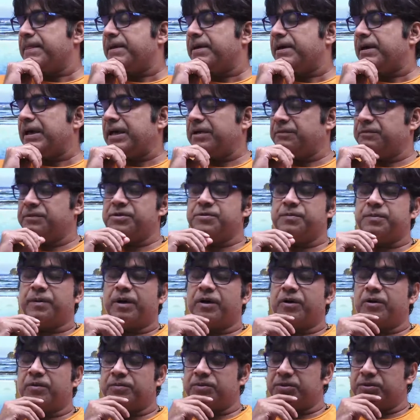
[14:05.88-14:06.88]
and which
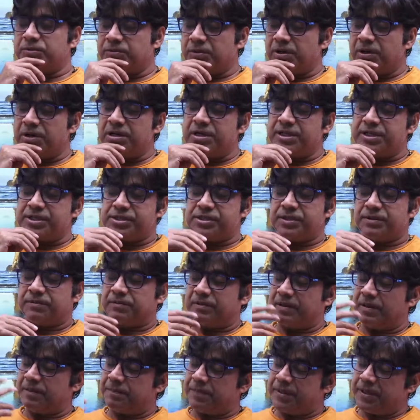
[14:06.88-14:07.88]
part of the world is
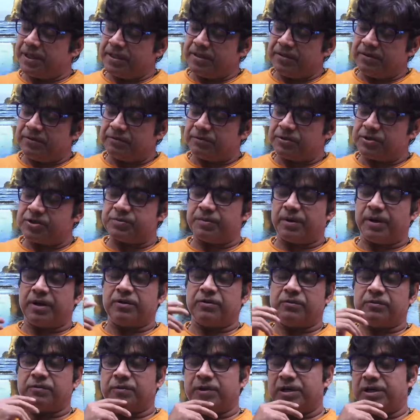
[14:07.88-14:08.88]
developing, which part
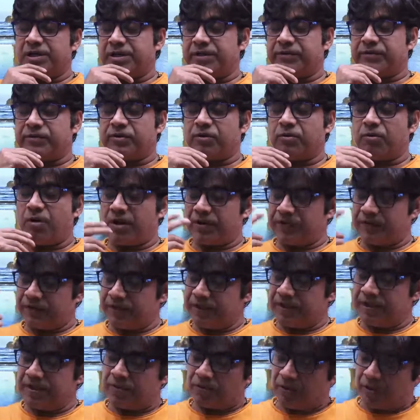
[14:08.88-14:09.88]
of the world is
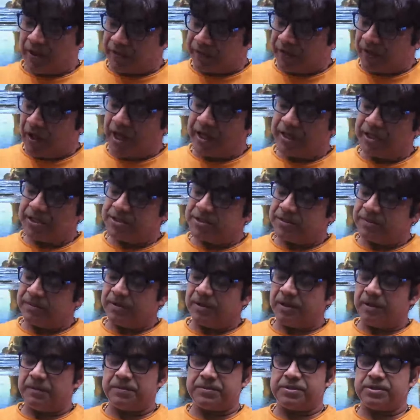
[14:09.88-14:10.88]

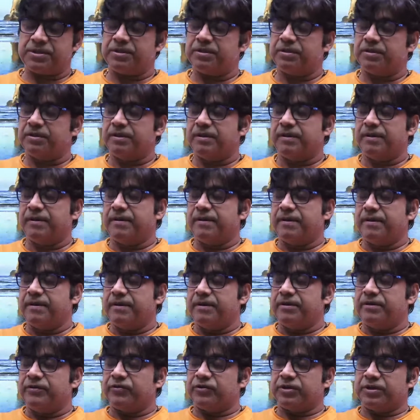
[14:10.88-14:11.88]
quasi-developed.
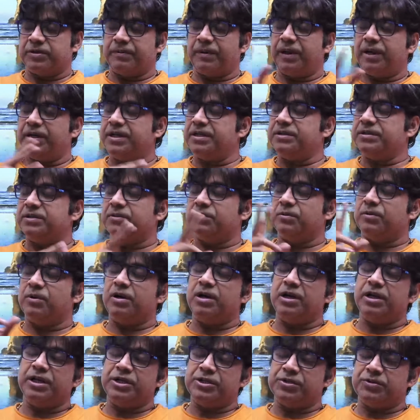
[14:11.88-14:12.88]
So dividing the
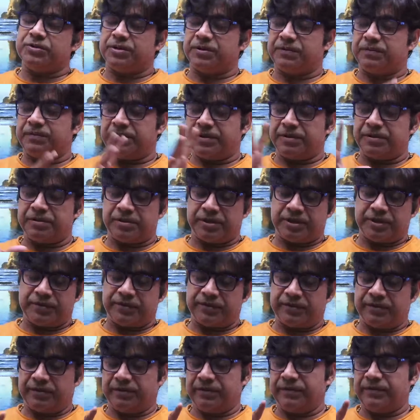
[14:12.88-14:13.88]
world into different
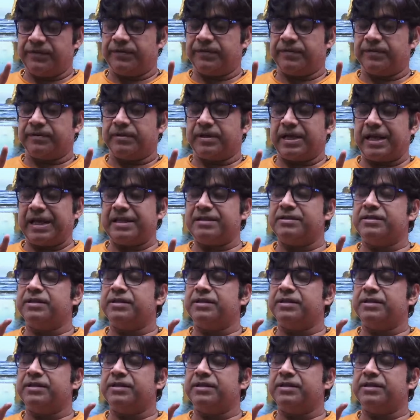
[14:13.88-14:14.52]
regions, and